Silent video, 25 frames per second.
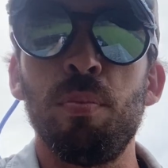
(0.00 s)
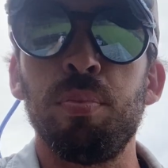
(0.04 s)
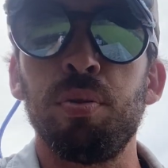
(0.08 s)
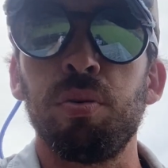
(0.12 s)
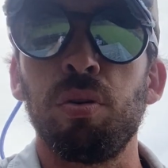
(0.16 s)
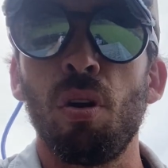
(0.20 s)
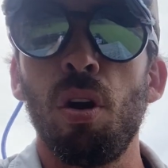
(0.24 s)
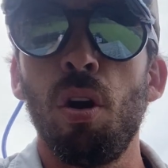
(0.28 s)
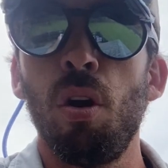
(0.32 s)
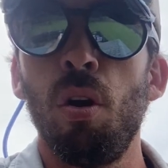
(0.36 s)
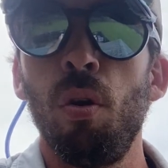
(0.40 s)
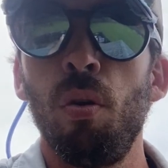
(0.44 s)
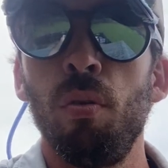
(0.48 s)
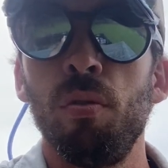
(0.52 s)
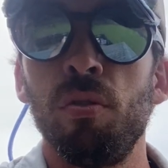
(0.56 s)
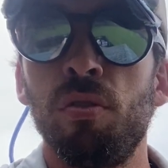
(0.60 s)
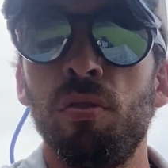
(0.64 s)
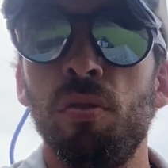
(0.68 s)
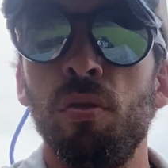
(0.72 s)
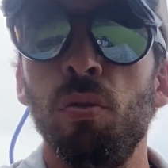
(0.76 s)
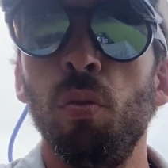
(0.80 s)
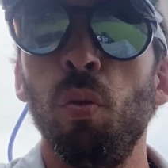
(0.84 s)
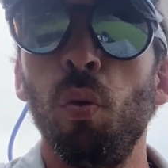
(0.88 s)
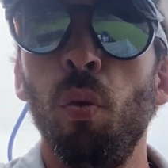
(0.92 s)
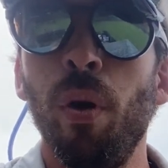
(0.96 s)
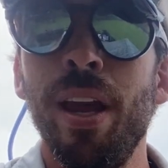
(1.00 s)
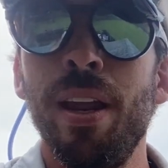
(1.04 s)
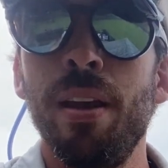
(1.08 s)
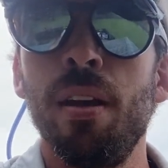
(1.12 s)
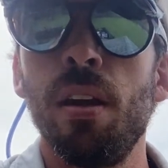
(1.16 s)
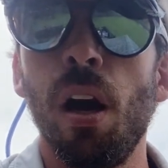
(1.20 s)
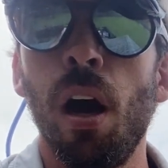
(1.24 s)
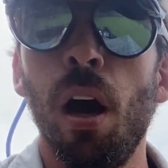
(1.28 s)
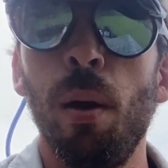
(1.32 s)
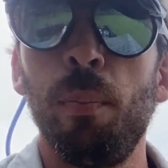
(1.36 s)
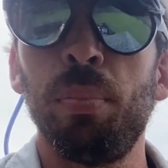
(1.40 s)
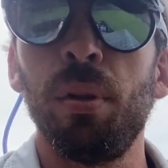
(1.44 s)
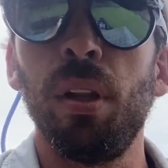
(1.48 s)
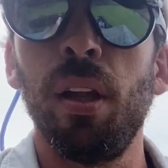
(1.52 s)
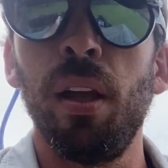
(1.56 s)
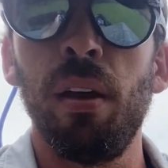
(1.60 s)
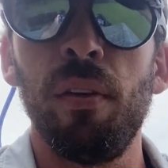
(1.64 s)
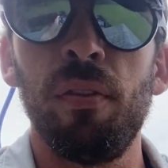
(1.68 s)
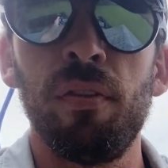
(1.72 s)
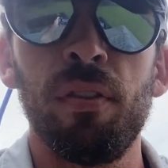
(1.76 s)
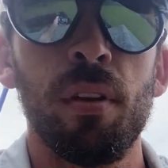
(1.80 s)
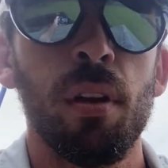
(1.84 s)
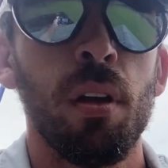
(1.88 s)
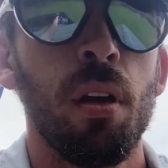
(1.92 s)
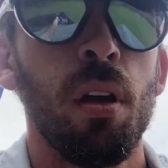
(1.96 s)
prone to wind
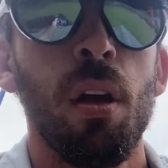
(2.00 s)
uplift.